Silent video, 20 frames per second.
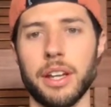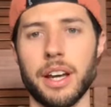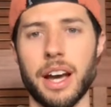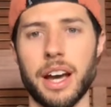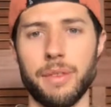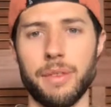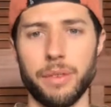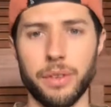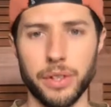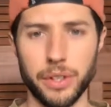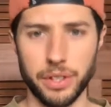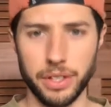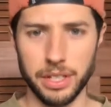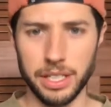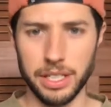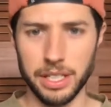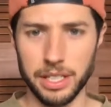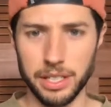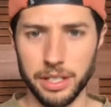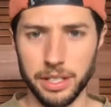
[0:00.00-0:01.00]
I
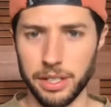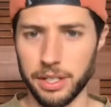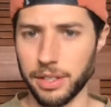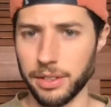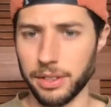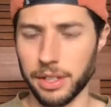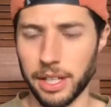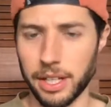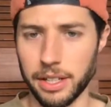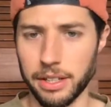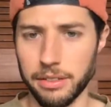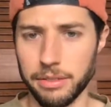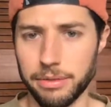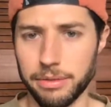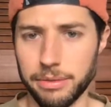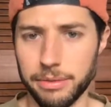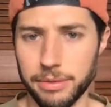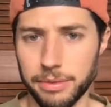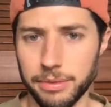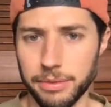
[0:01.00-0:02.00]
really, kind of
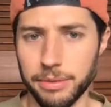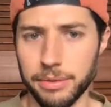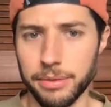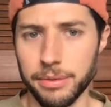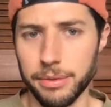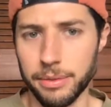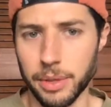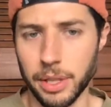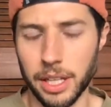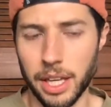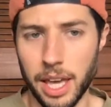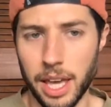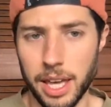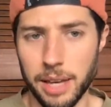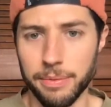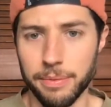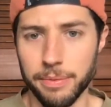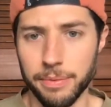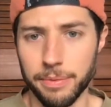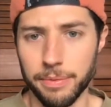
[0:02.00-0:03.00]
what
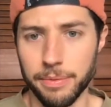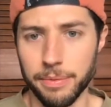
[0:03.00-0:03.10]
came